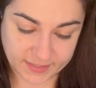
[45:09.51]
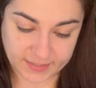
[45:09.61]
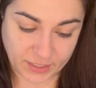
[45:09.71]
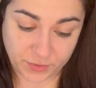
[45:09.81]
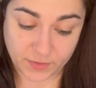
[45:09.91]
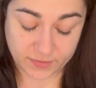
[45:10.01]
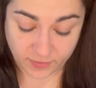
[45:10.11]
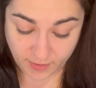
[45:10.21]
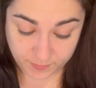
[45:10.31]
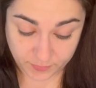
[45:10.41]
So you can
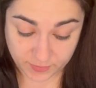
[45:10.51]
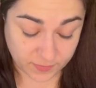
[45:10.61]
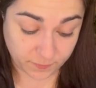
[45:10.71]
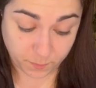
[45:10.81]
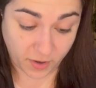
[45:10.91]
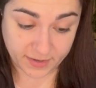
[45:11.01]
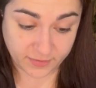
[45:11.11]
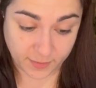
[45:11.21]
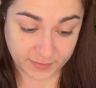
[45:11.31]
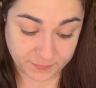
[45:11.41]
type just pi
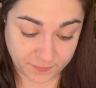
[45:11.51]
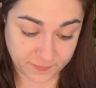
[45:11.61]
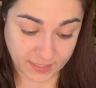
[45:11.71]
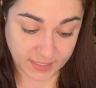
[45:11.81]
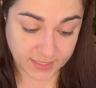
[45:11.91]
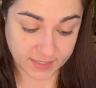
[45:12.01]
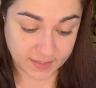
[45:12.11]
times 50.